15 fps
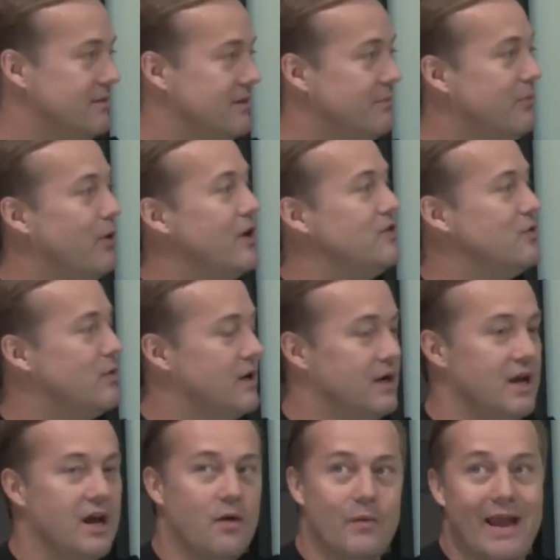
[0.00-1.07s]
The boys who are
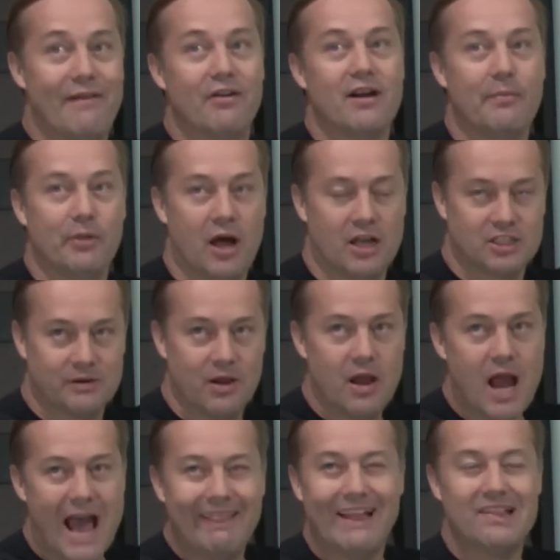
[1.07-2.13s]
we have a couple entre-
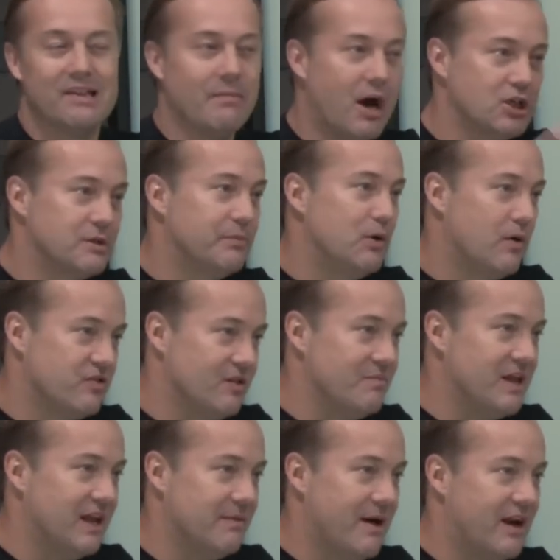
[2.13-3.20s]
I let some entrepreneurs I'm
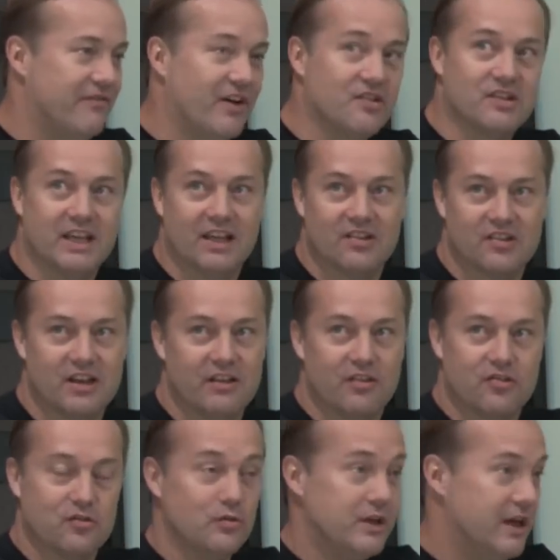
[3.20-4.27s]
thinking about investing and sit in the
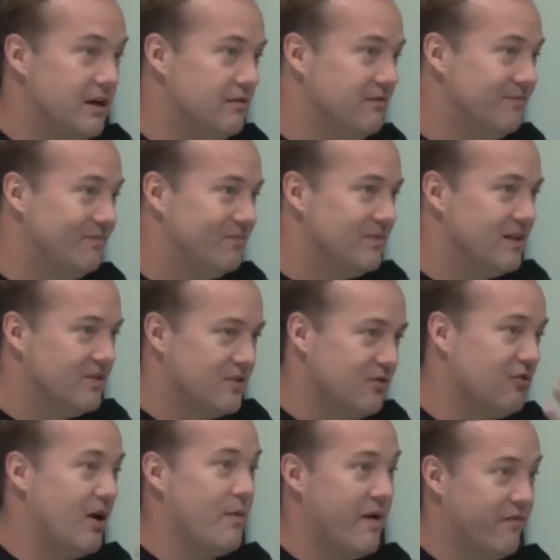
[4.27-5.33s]
studio. It's a
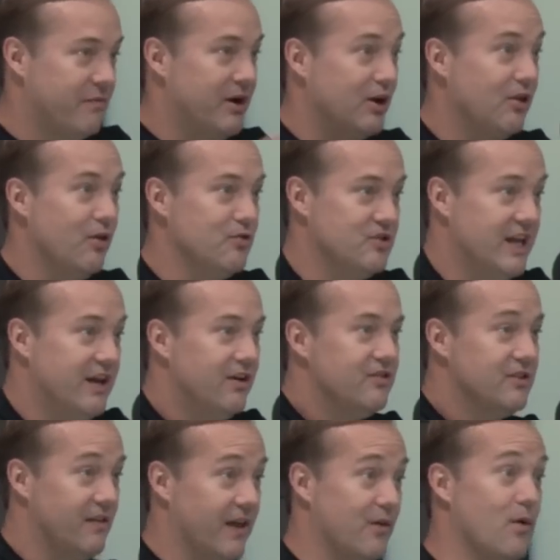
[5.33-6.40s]
great way for me to close deals.
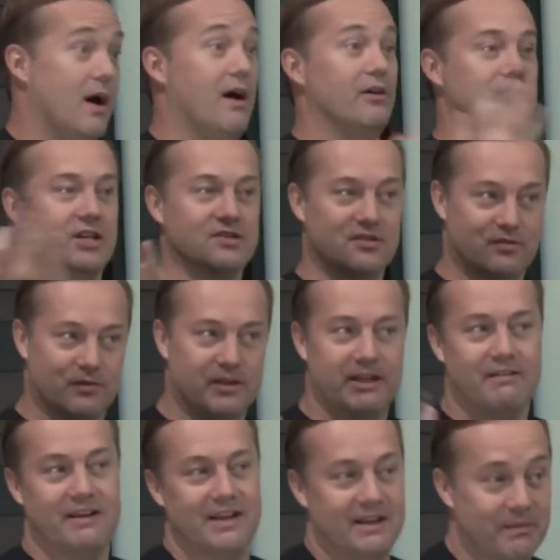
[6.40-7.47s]
They're like, "Wow, Jason's a really
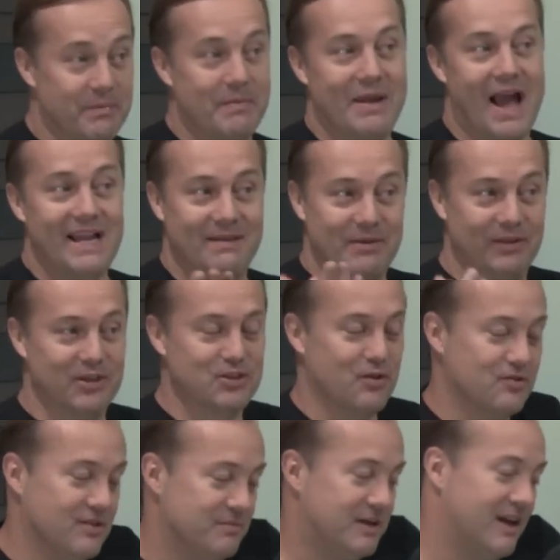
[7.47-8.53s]
great. Maybe I could be on the show
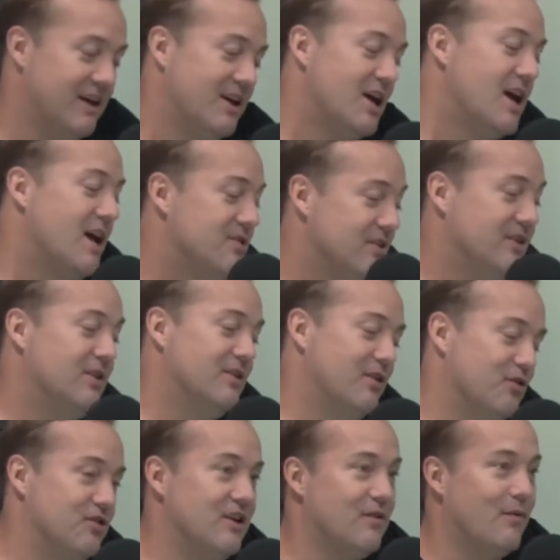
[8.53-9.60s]
someday." It's a good little
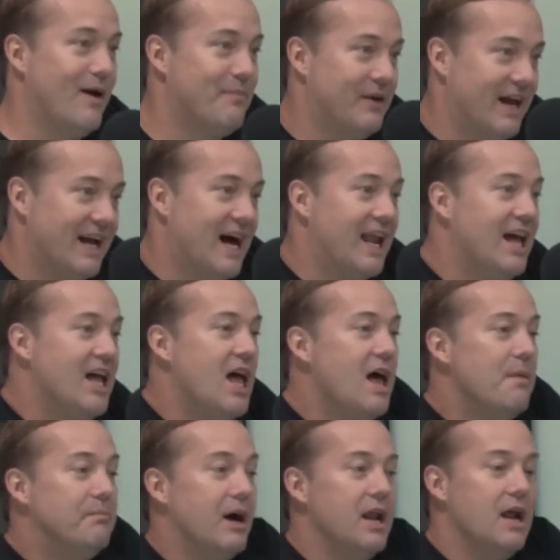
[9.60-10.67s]
secret weapon I got.
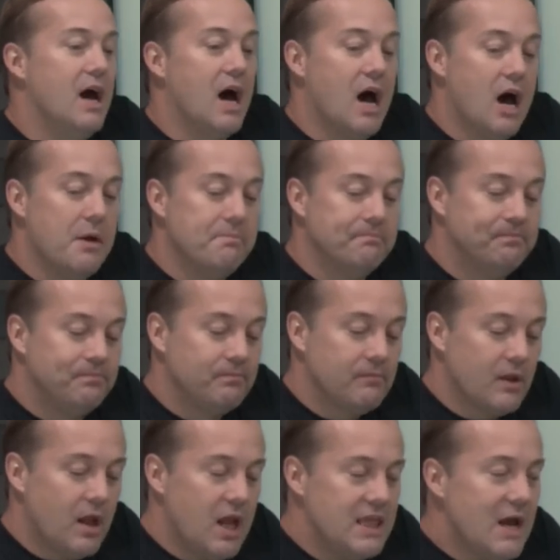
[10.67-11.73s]
But um,
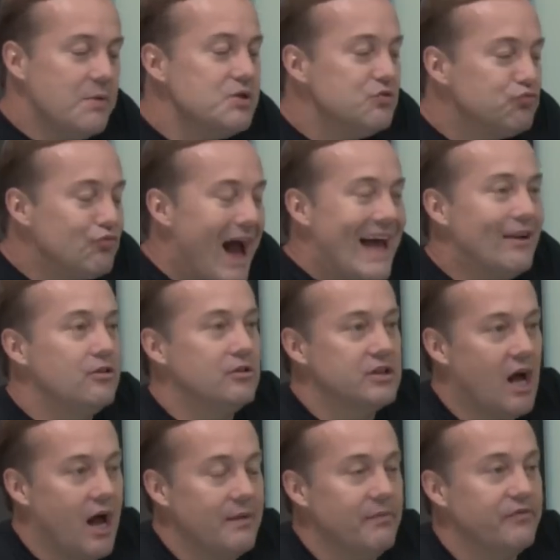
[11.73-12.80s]
that radical
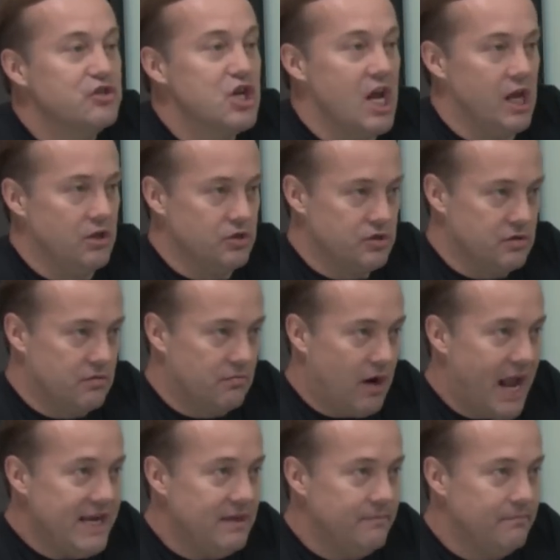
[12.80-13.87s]
time of change, yes.
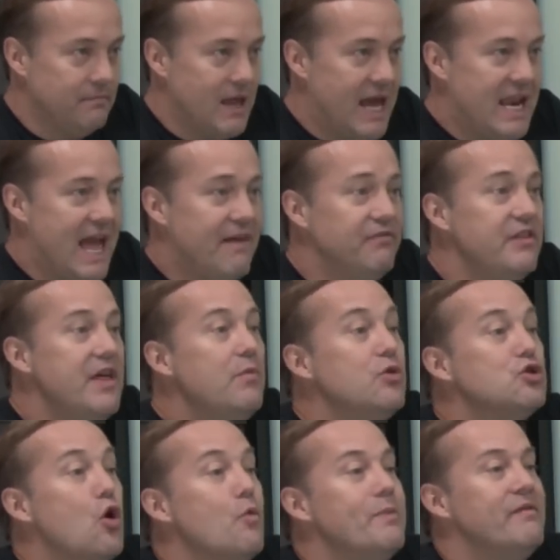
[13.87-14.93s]
right? and everything
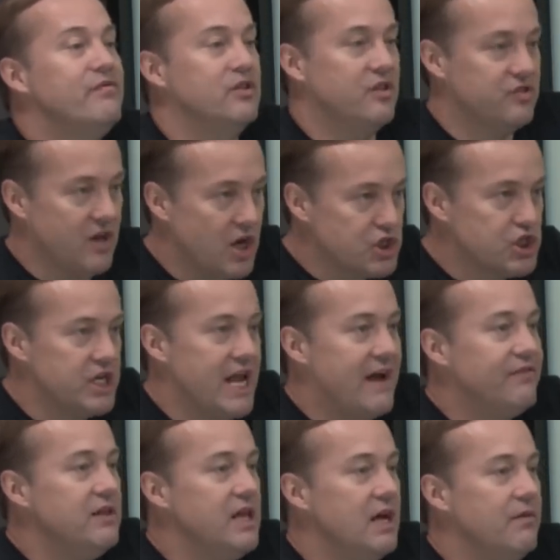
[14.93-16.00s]
was open for discussion.
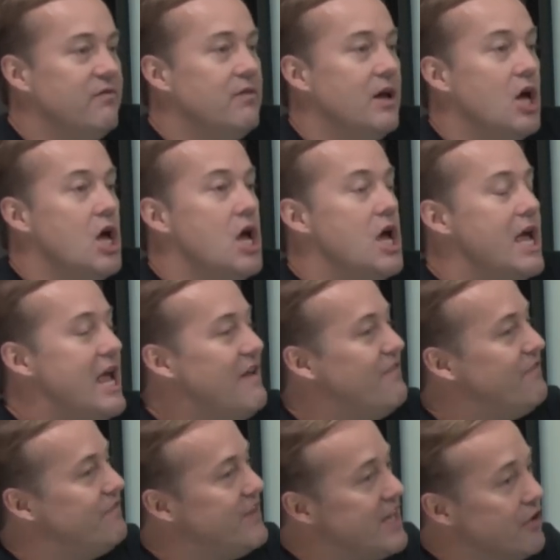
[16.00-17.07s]
Everything. Yes. it
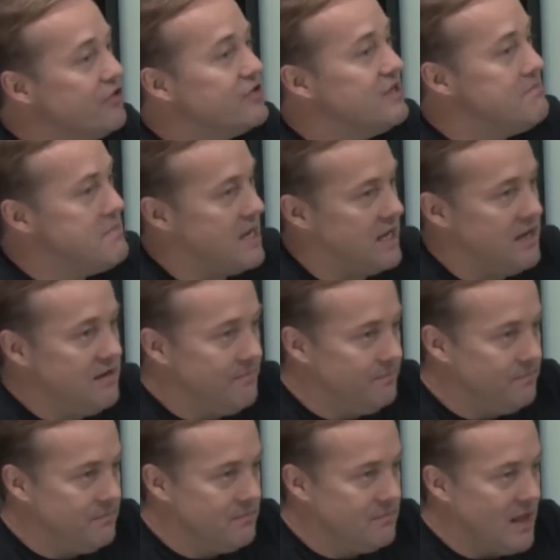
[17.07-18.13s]
feels to me.
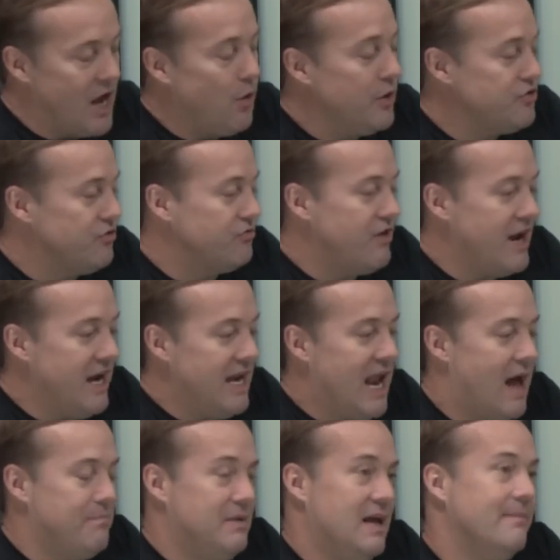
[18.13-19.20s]
Yes. I always regretted
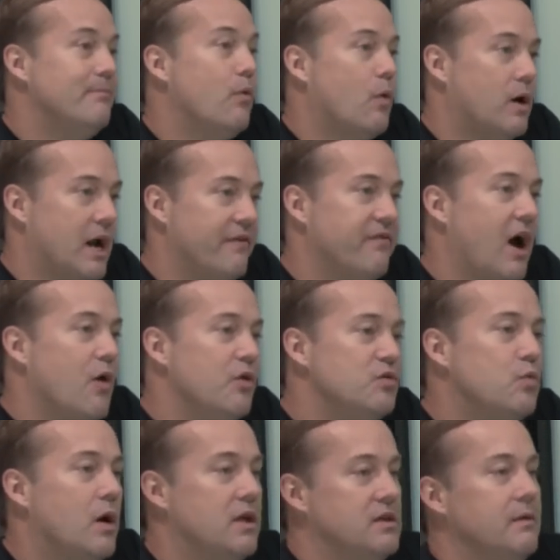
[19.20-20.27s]
not being born. I, I always
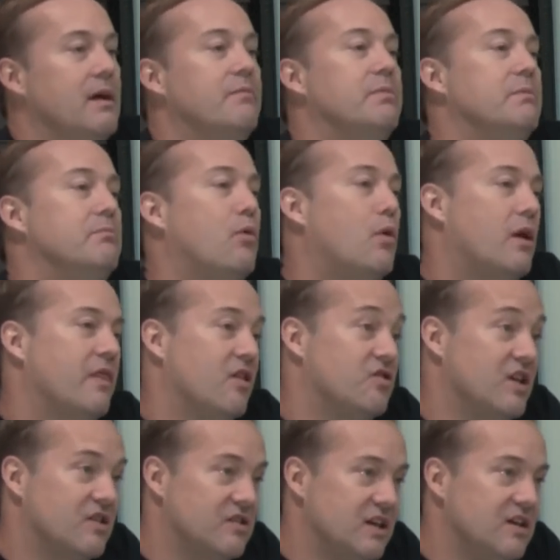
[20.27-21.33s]
wanted to have been born in the
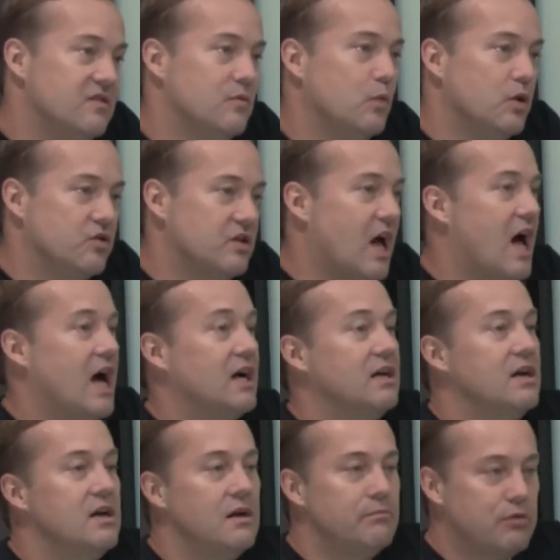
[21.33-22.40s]
'60s, Woodstock
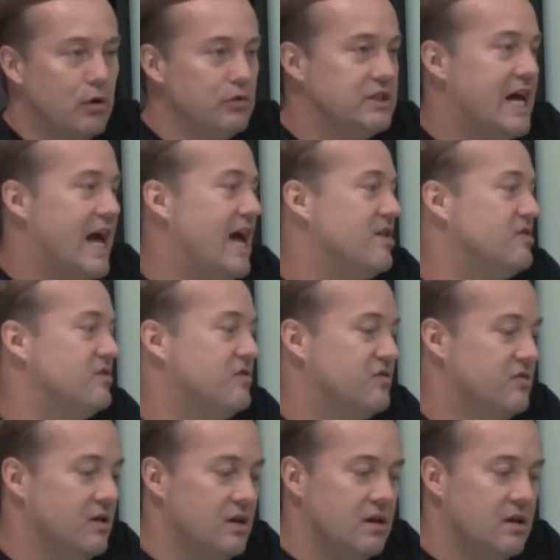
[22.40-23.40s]
protests.